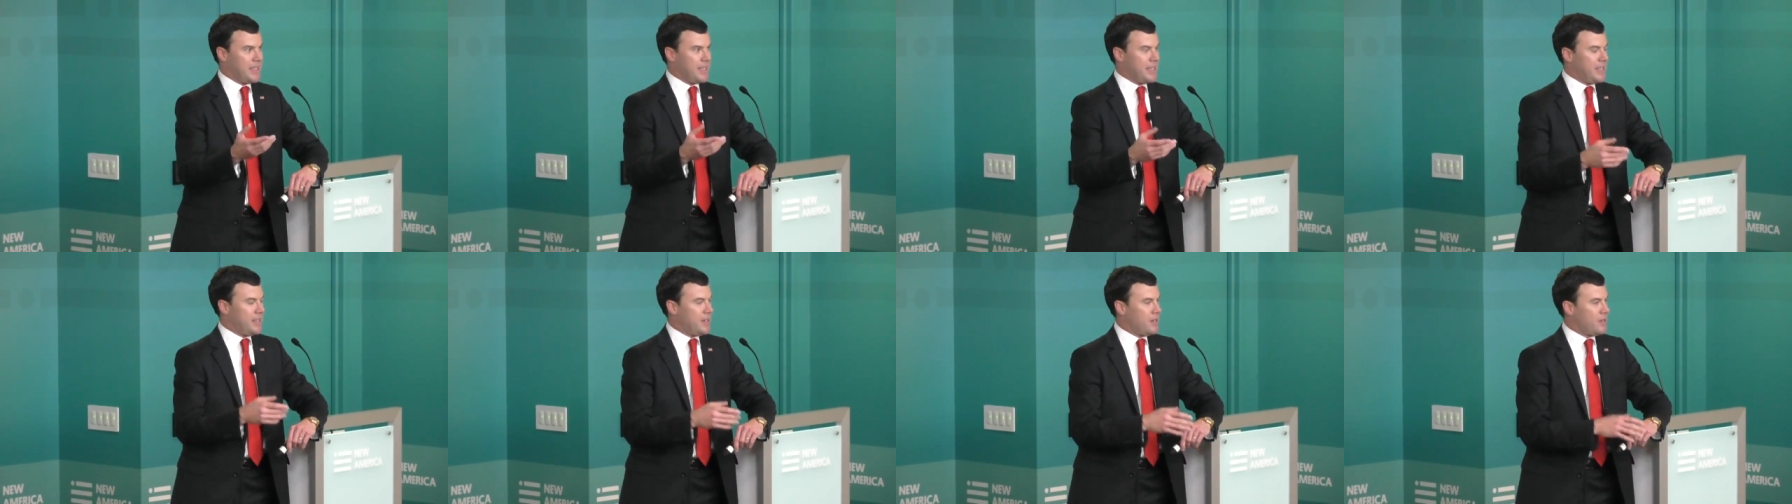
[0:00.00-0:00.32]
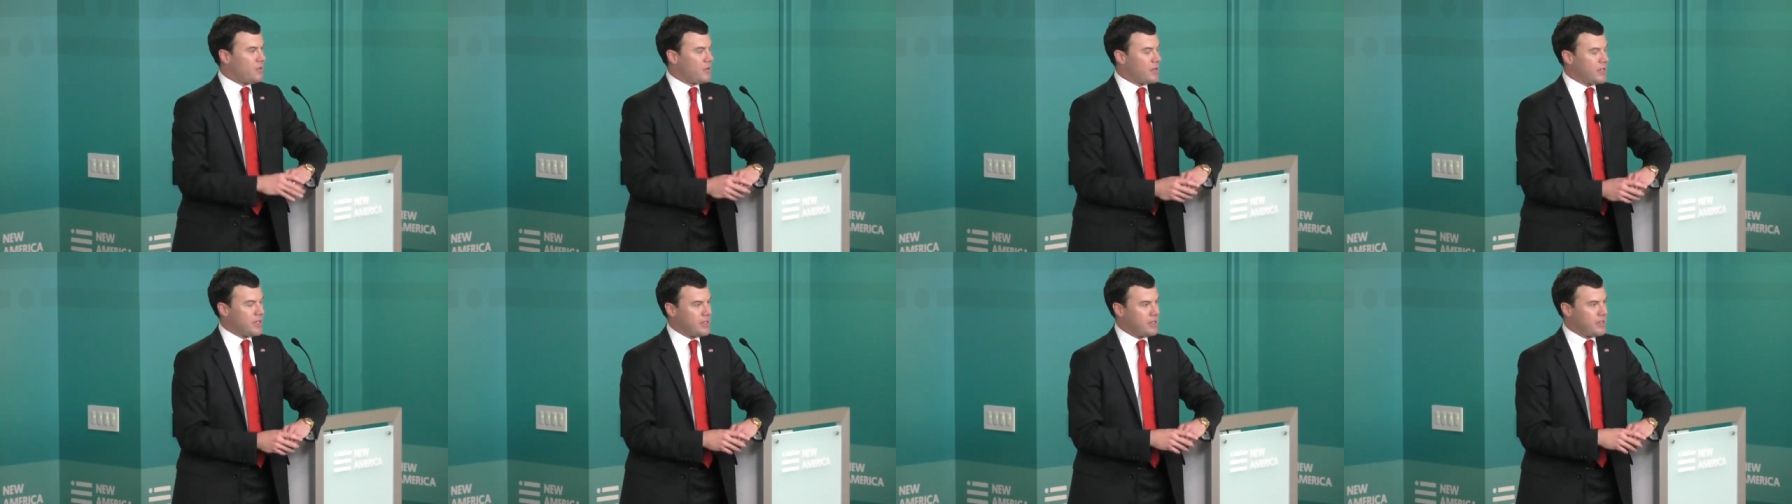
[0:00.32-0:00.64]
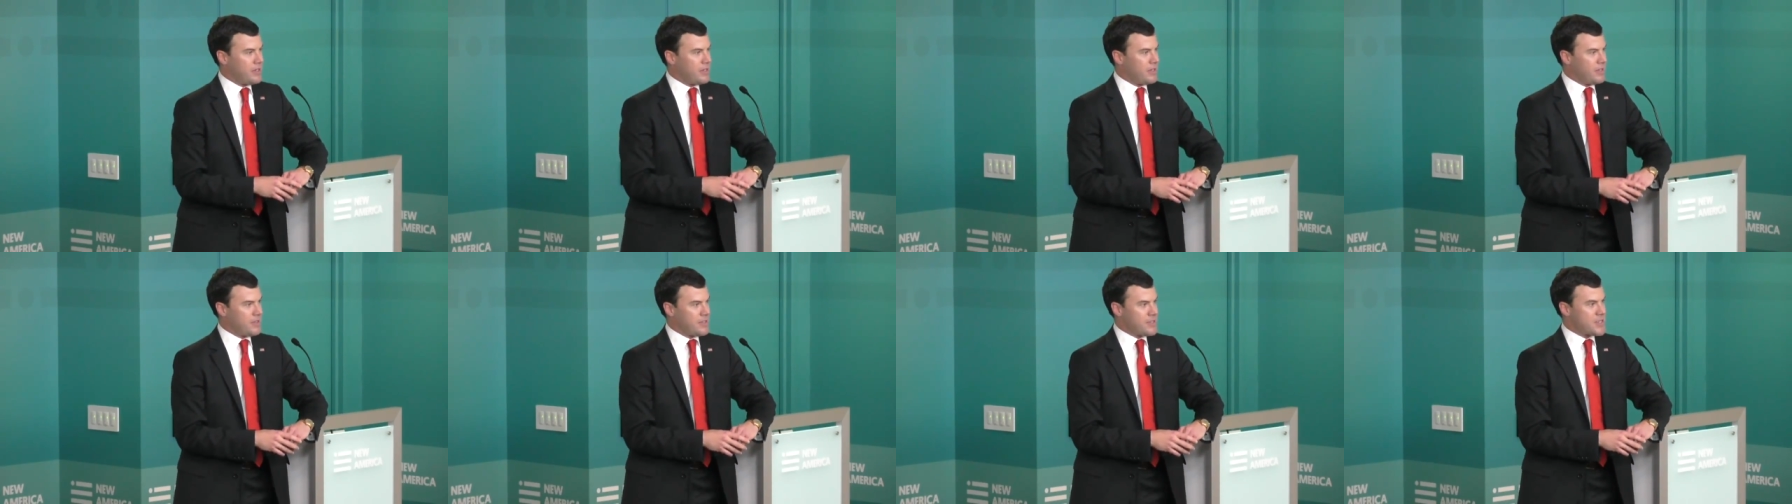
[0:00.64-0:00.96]
you know, in the,
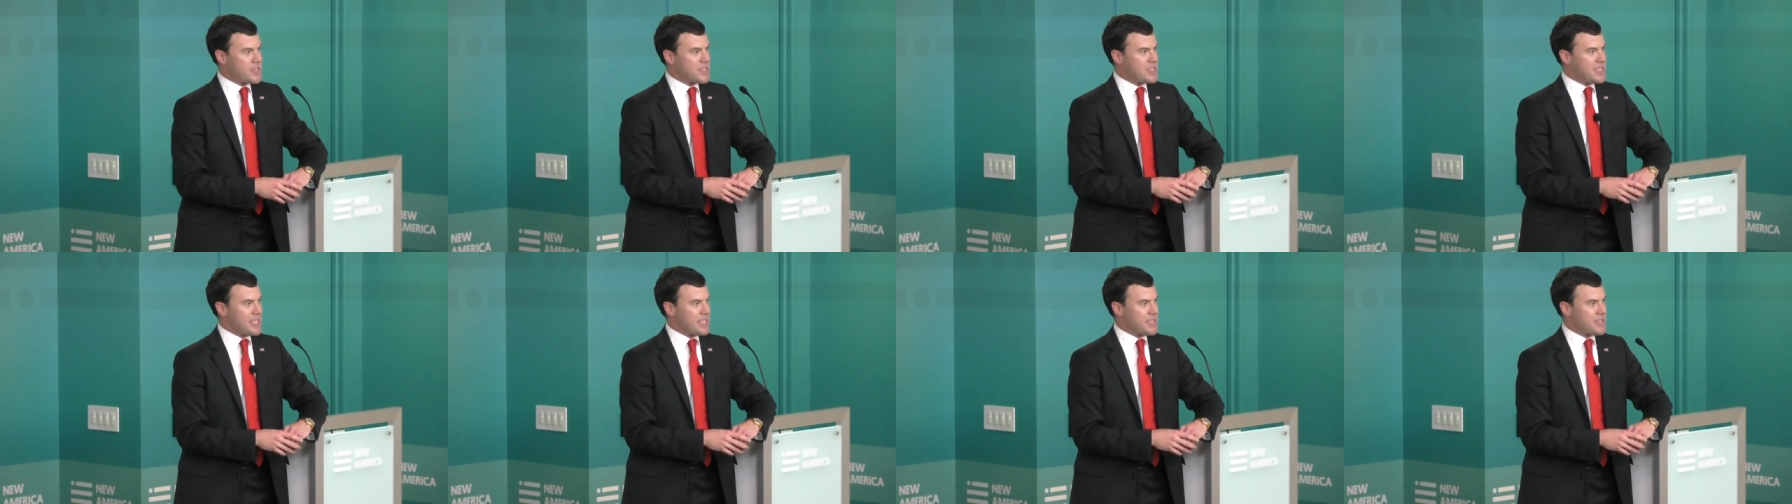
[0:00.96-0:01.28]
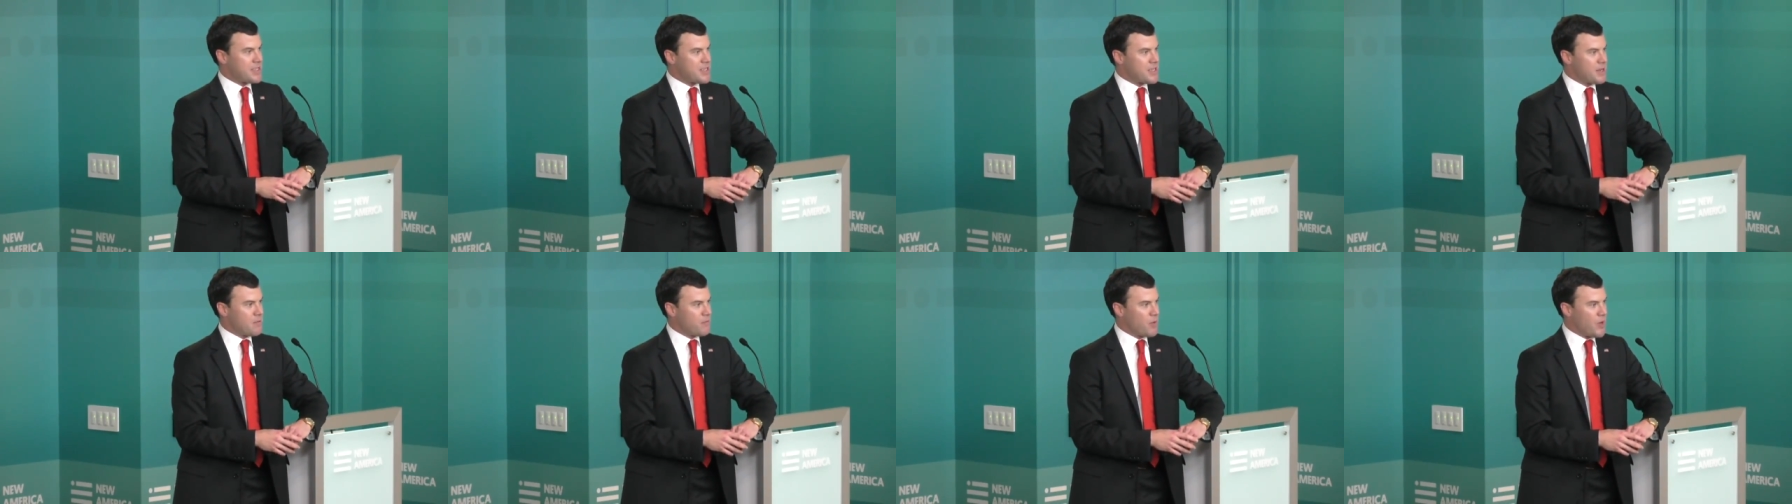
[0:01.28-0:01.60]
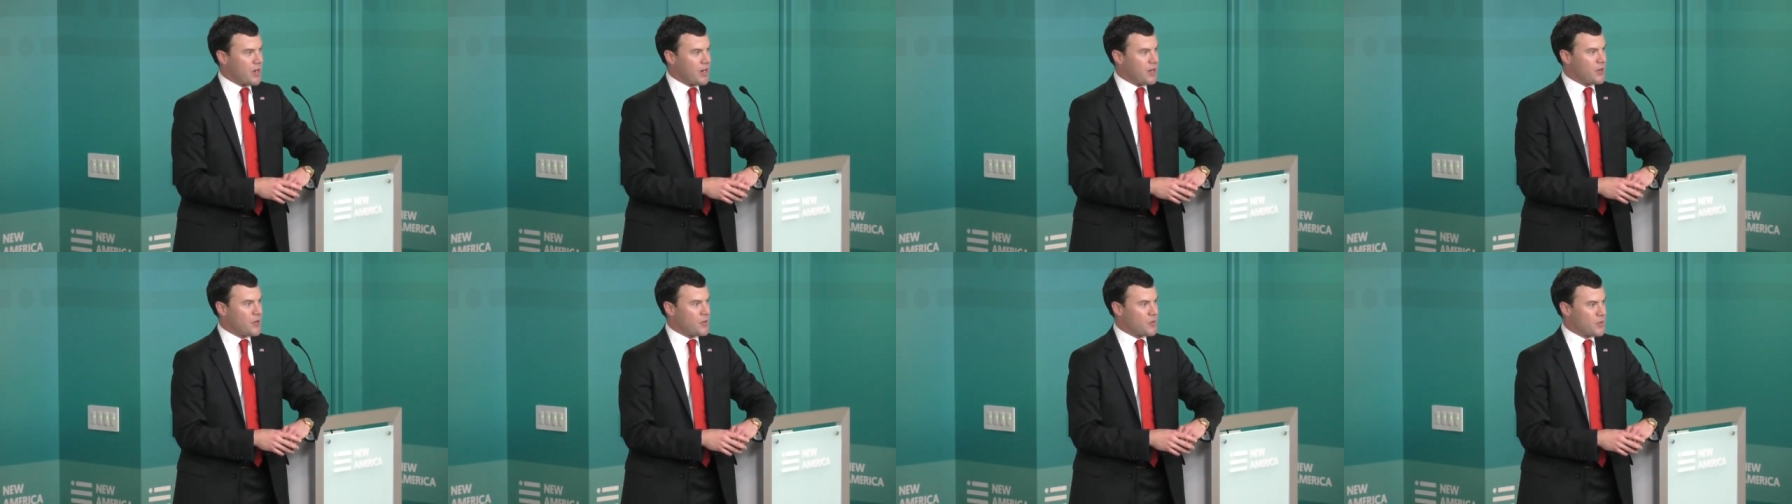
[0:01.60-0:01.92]
in the sticks
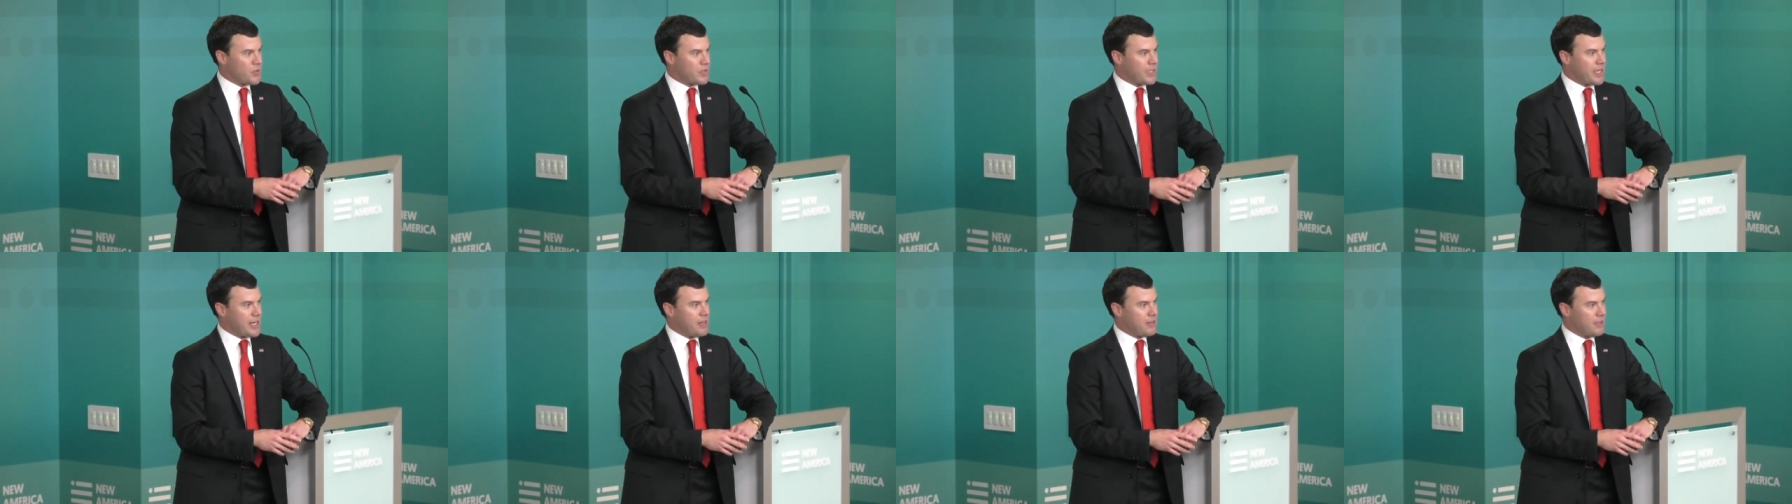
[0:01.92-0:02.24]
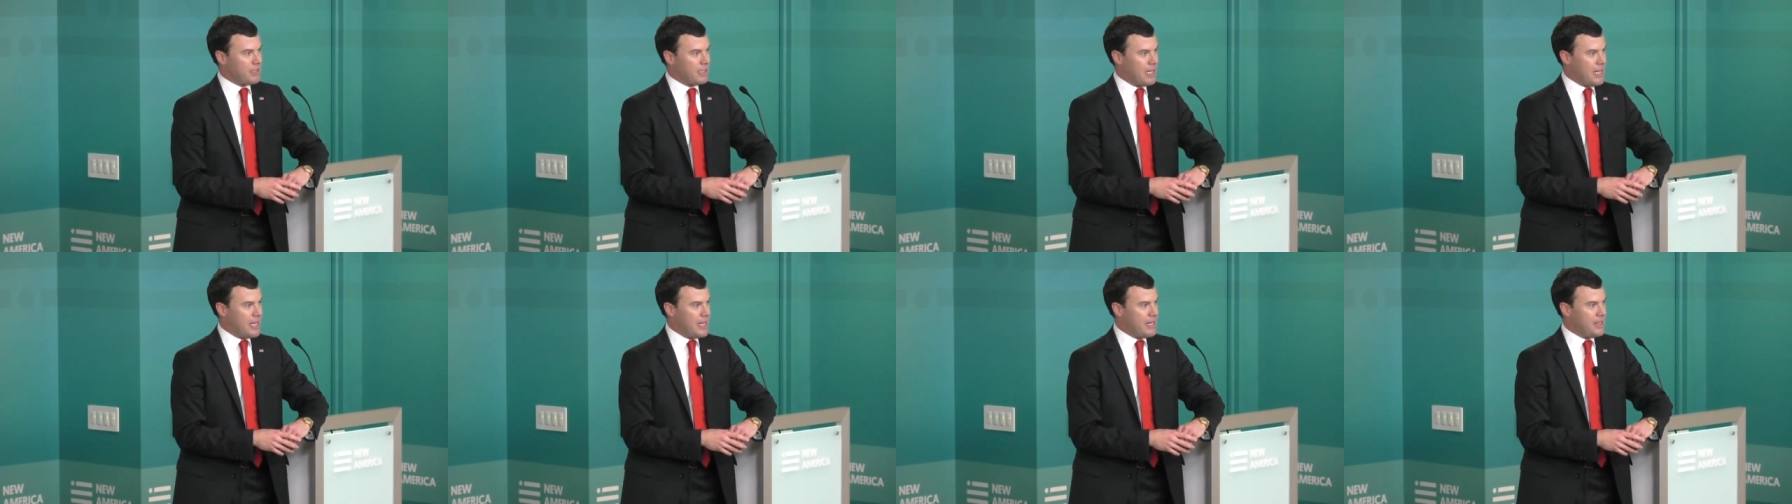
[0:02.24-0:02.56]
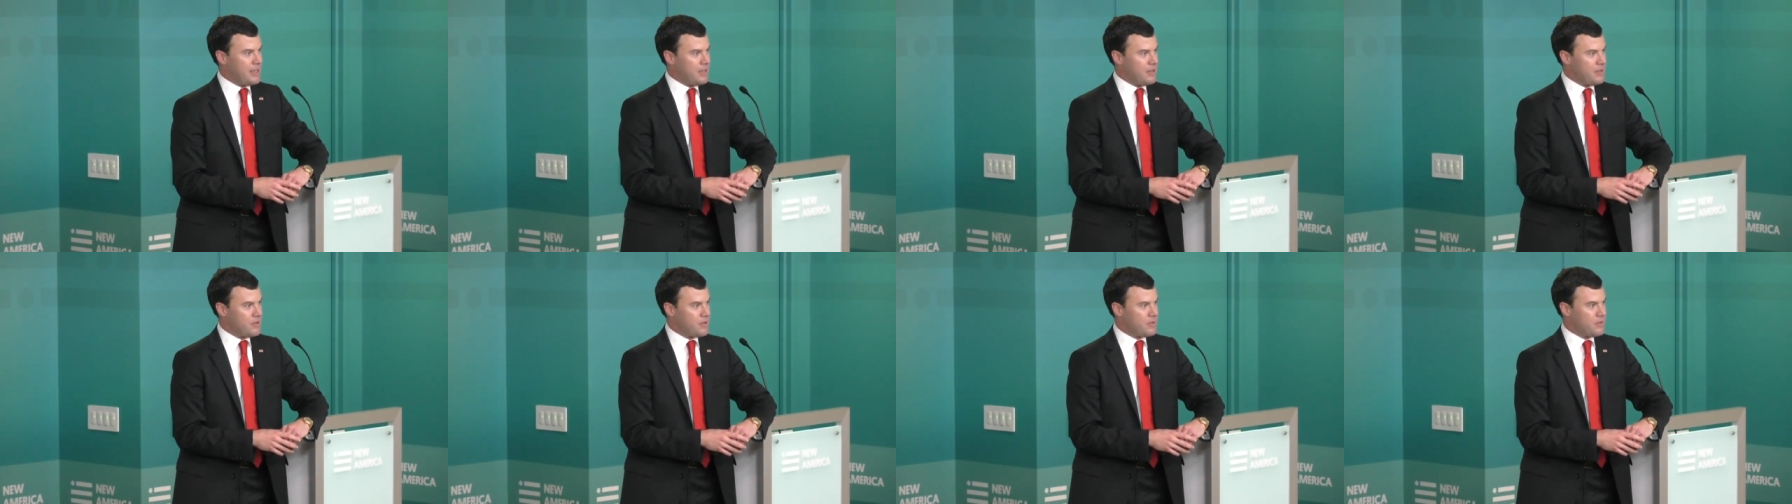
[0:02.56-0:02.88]
somewhere in North
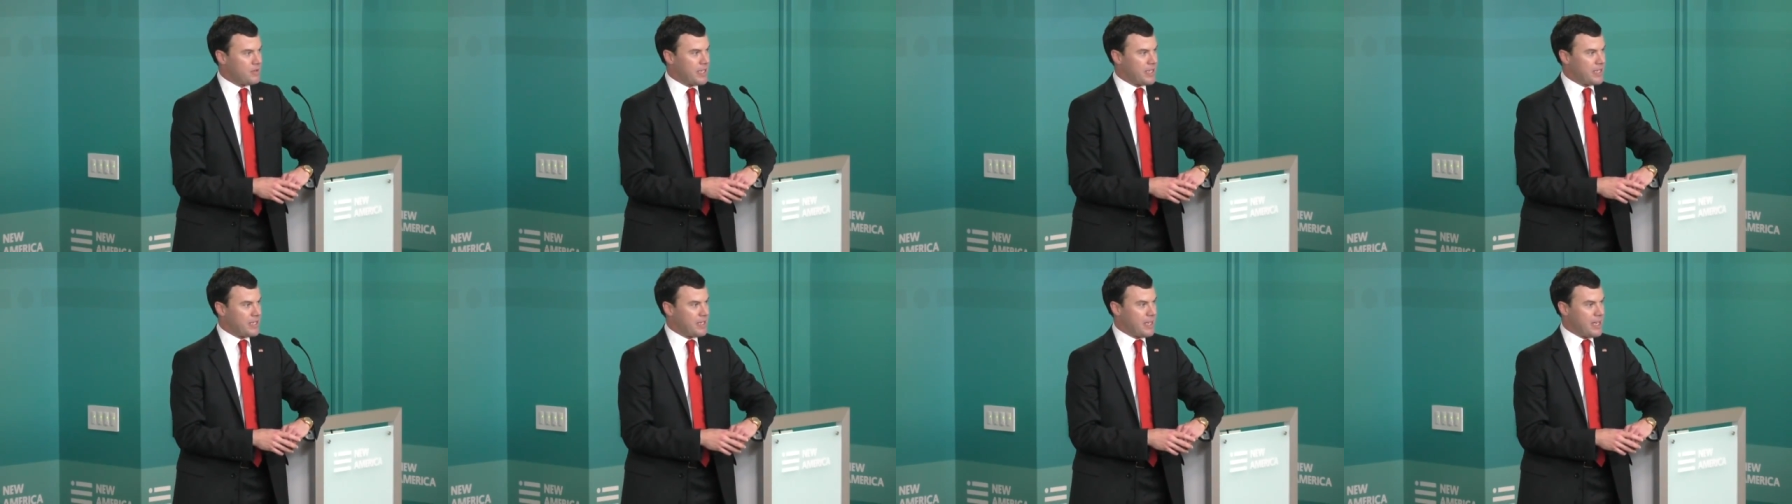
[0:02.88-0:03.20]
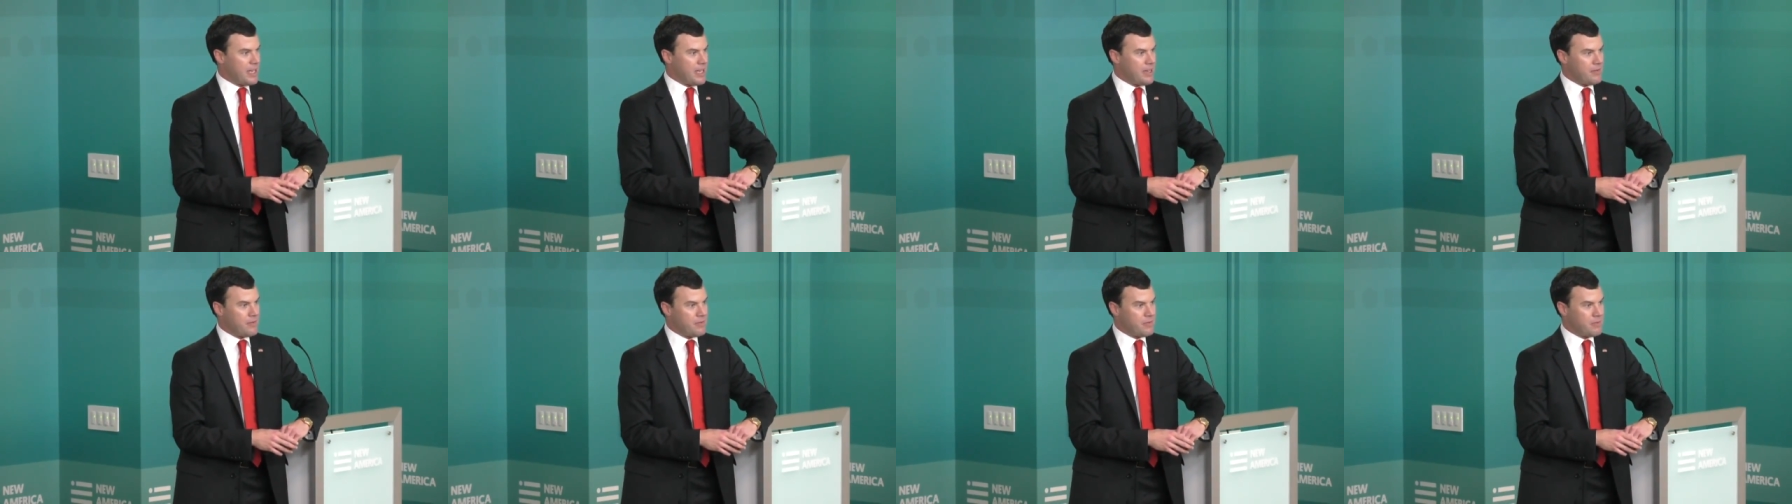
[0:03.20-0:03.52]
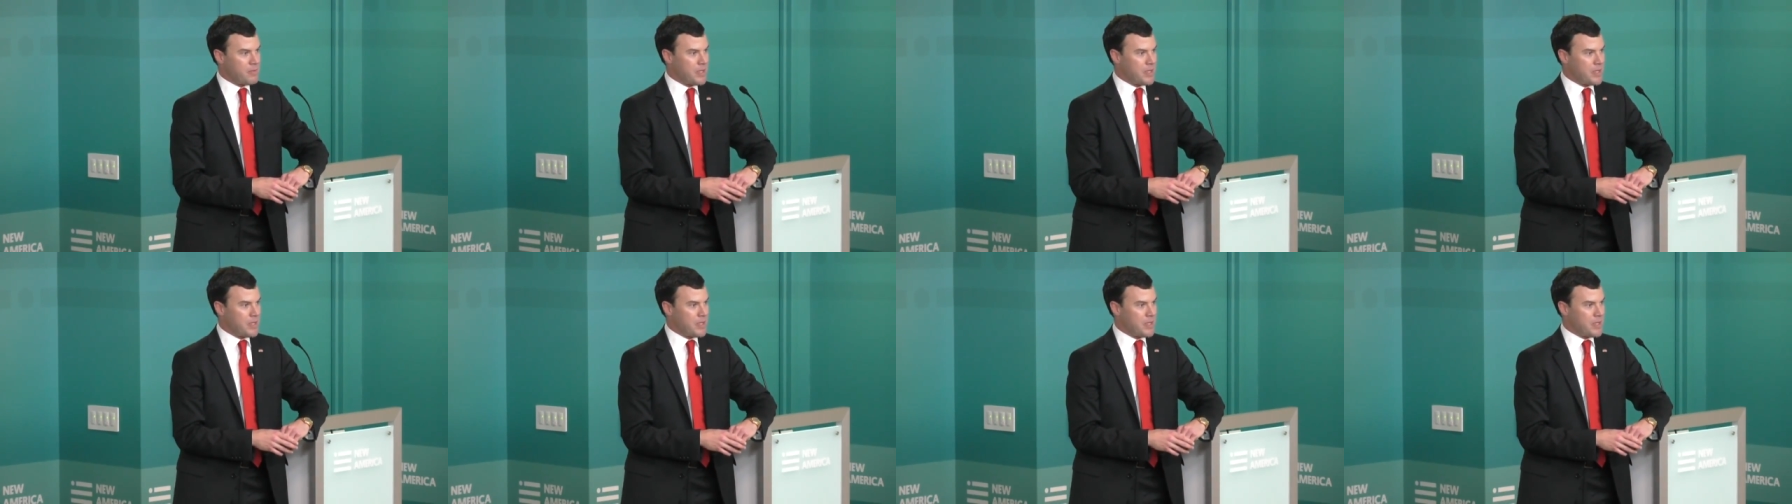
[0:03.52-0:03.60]
Carolina who doesn't have